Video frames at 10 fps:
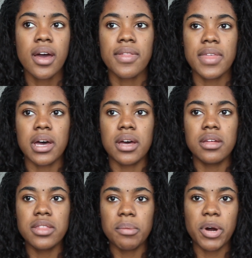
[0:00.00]

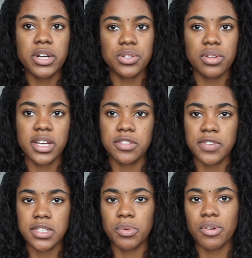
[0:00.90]
The parts are less
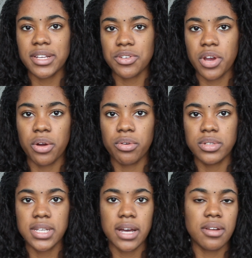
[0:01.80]
visible as her hair
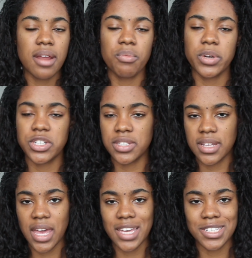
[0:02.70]
grows out, which is the
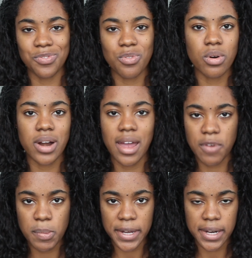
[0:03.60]
case for
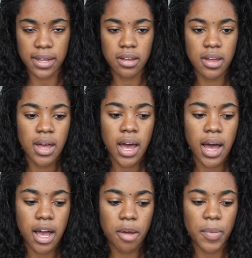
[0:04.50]
everybody.
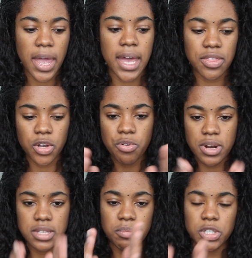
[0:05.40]
And the
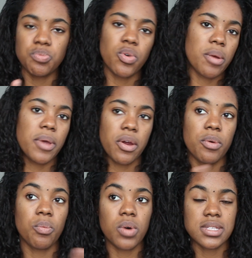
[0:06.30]
grid is much more
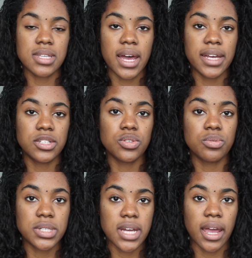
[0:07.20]
apparent once I do
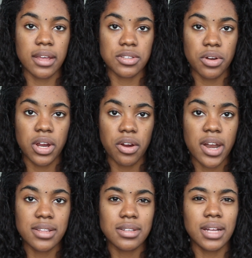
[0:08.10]
retightnings on here.
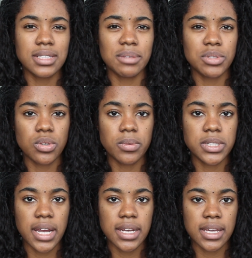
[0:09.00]
And it's not time to do a
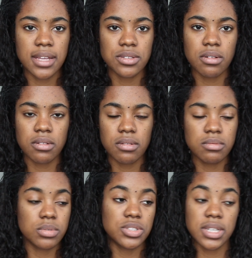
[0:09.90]
retightening yet, so
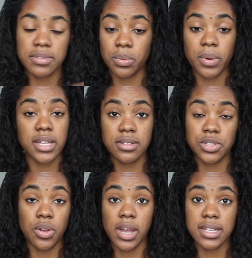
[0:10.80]
we'll just have to wait to
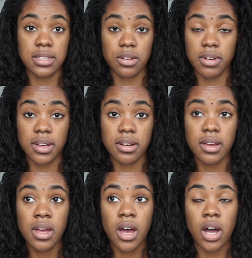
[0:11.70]
show you guys the grid,
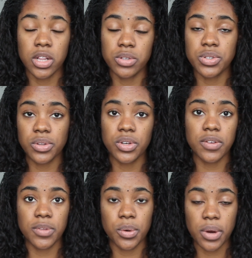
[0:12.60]
a closer look
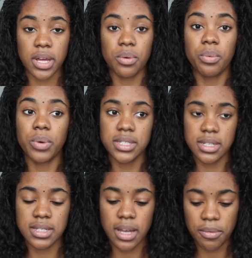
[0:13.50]
of the grid once
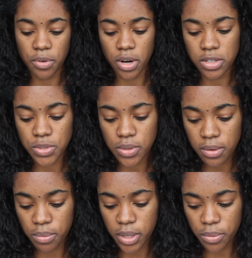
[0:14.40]
it's time for
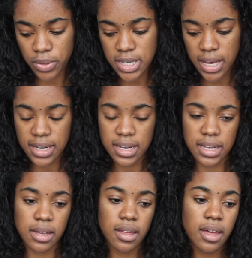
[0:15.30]
a real retightening.